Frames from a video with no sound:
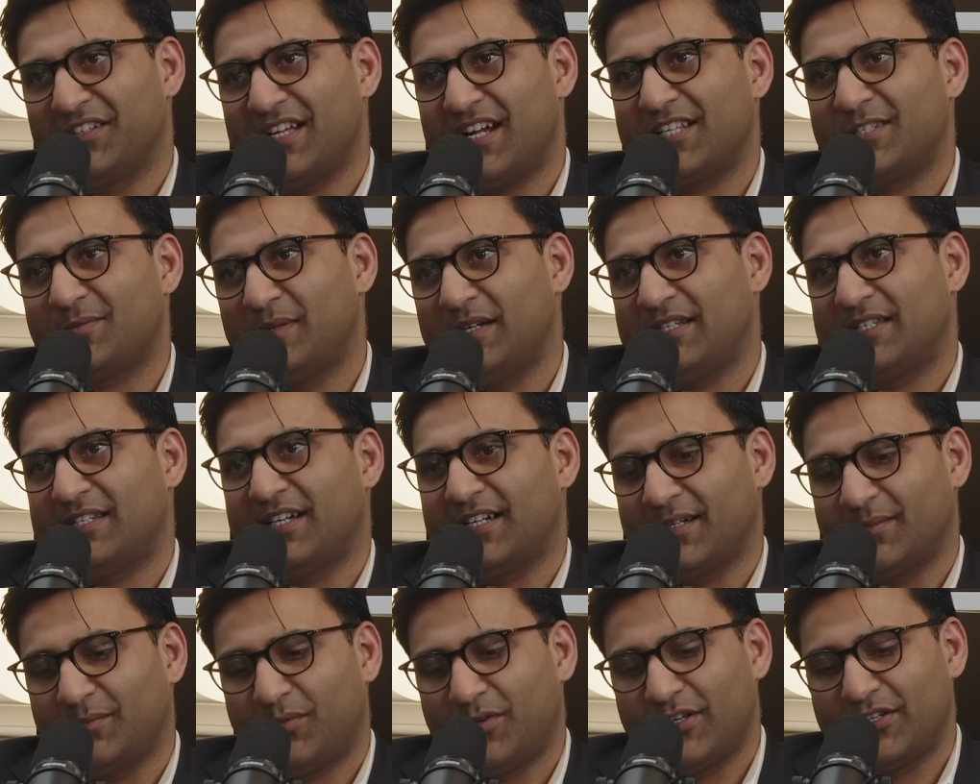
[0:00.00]
That's my
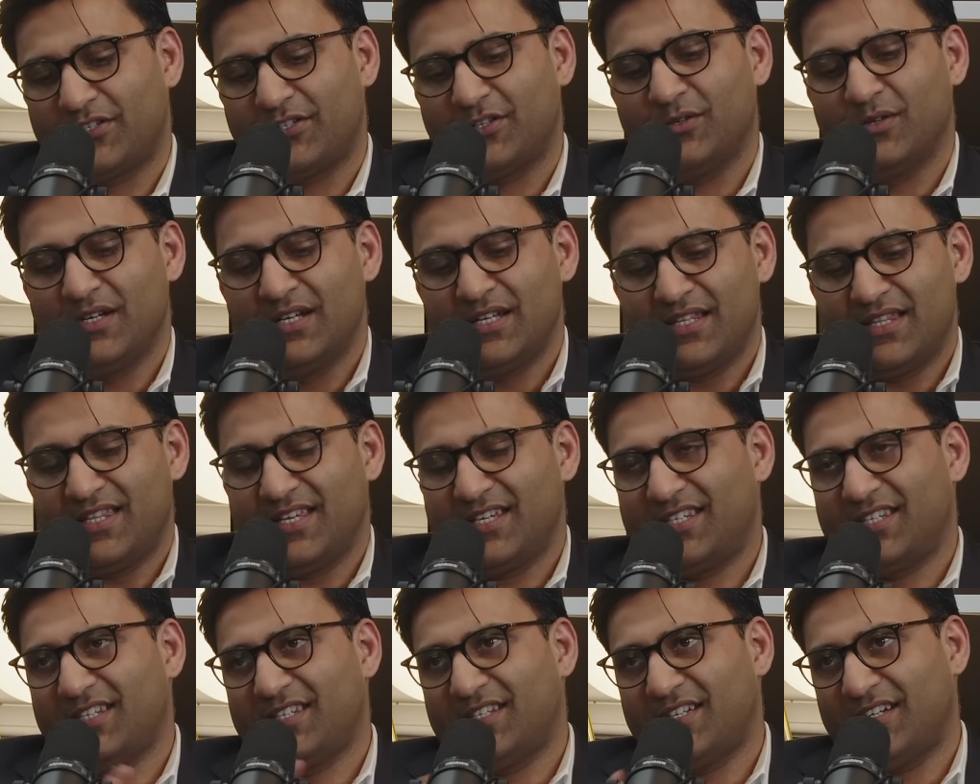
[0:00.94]
second point. So
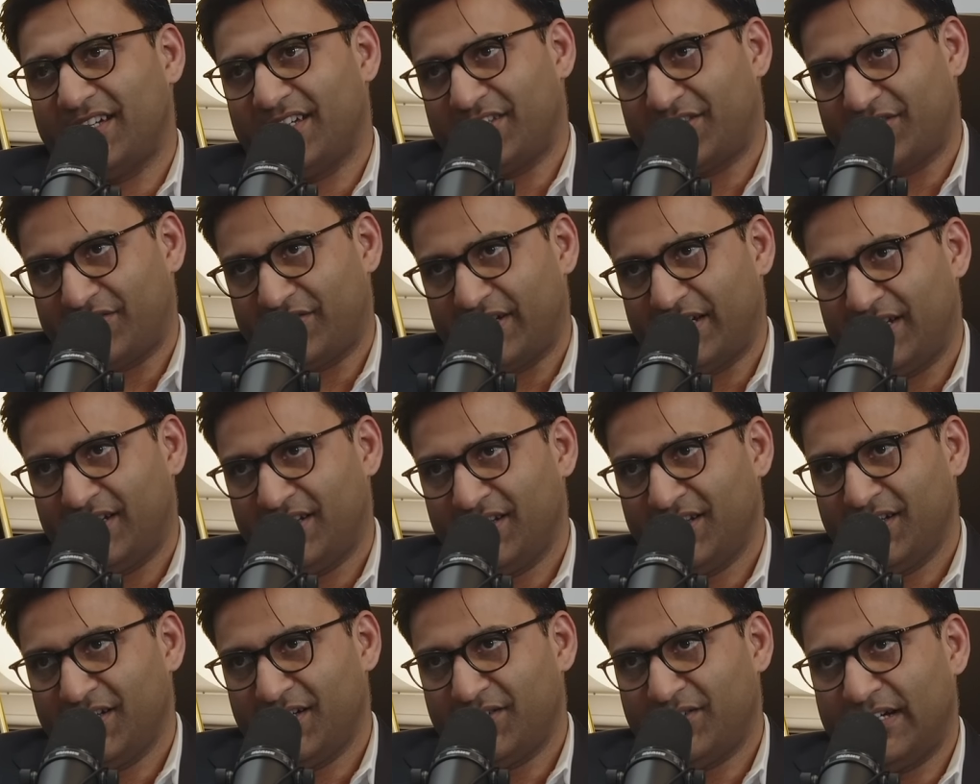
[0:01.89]
this is the history,
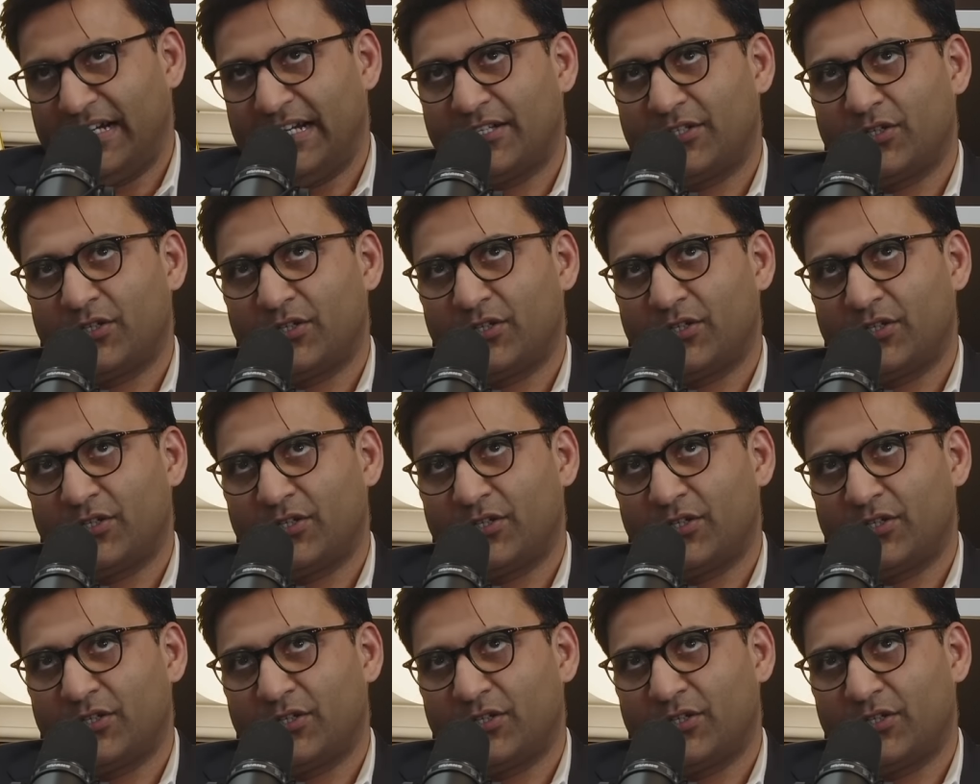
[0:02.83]
right?